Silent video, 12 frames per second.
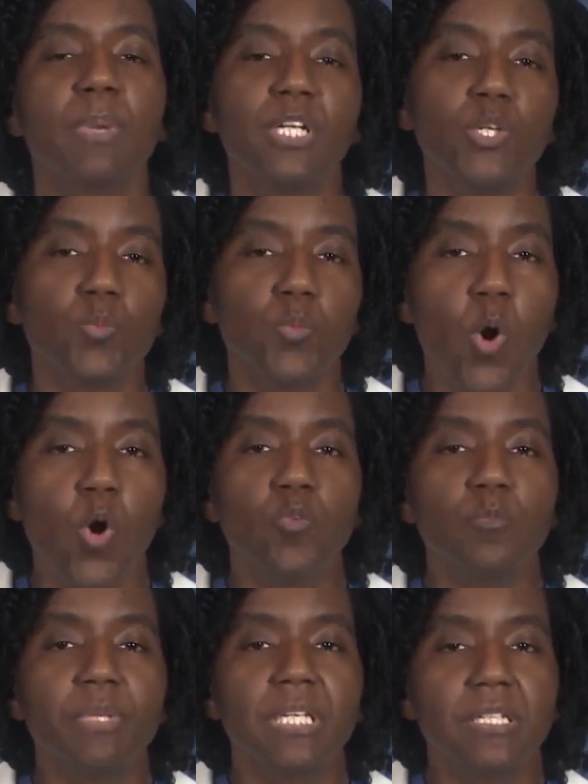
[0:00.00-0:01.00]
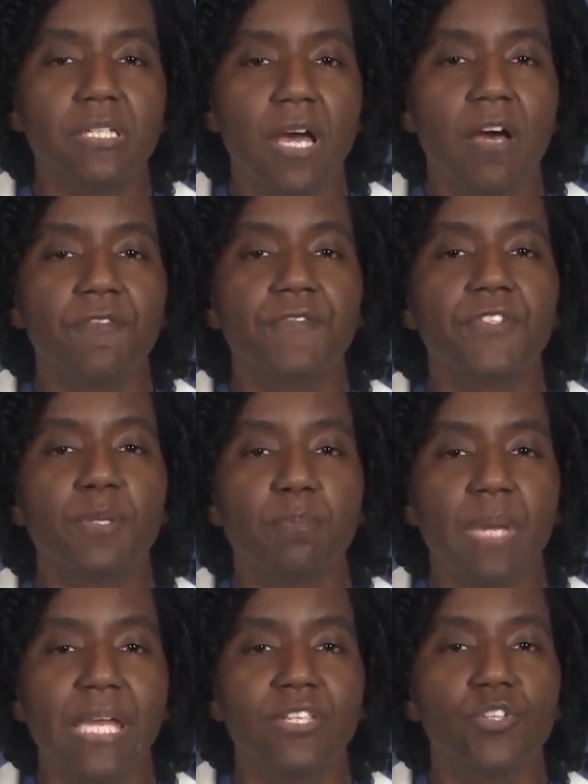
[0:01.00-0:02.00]
but it won't be enough to
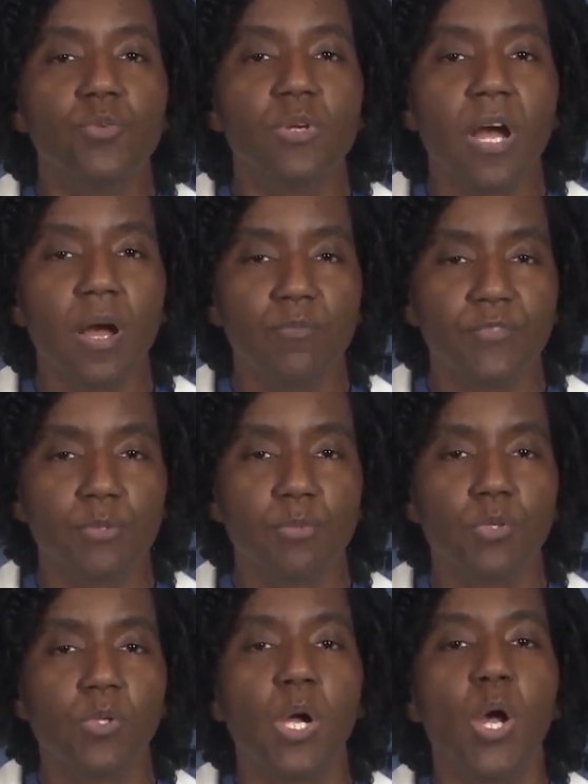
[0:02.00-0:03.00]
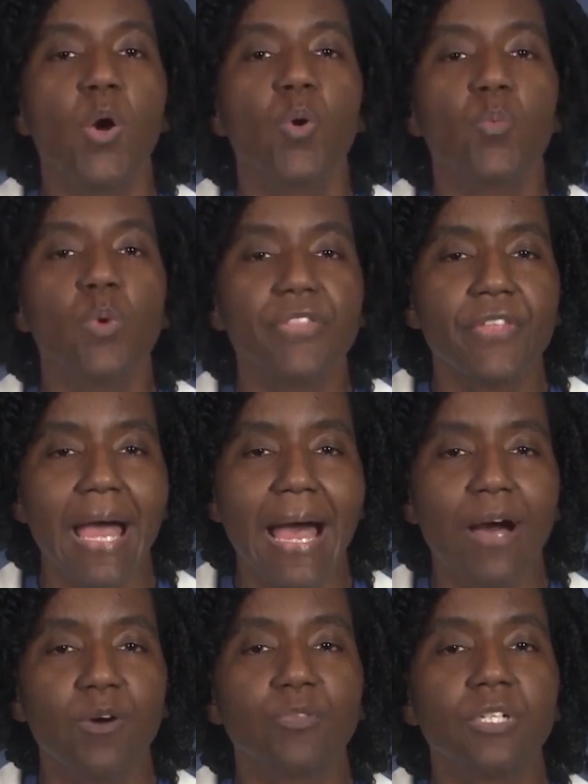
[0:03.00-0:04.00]
make you comfortable
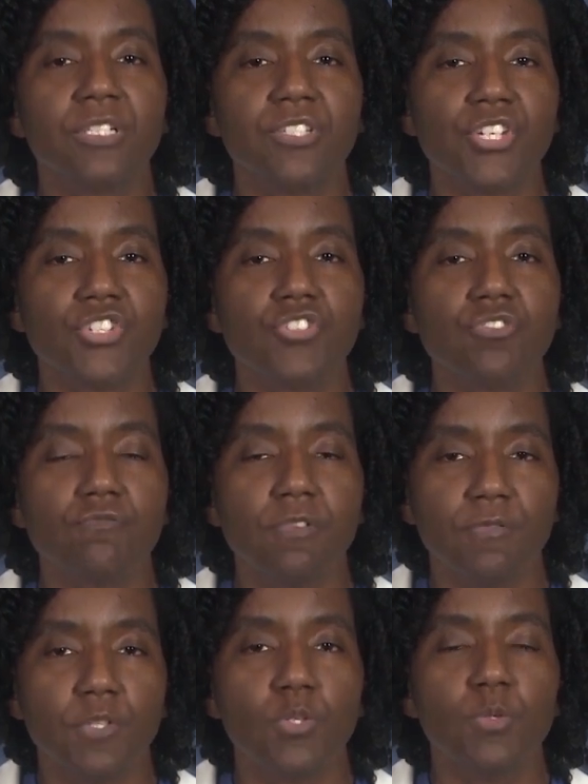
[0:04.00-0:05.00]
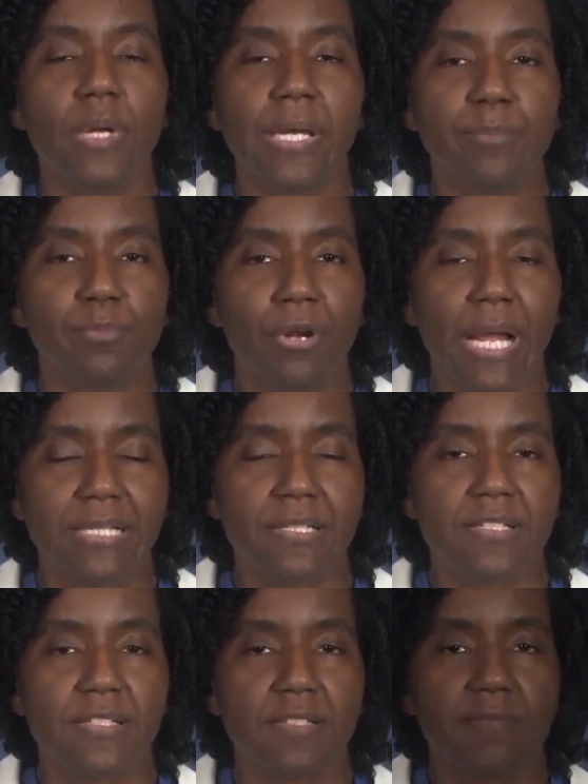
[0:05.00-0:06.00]
without additional review and
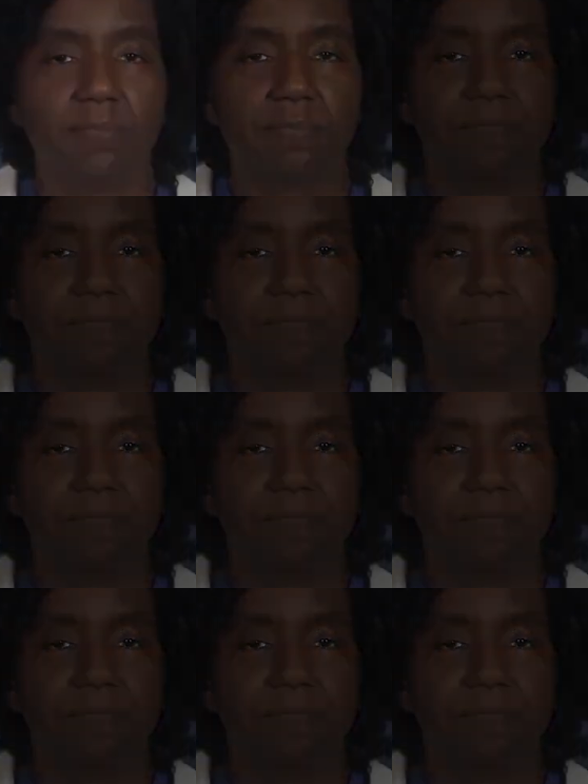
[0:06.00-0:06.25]
practice.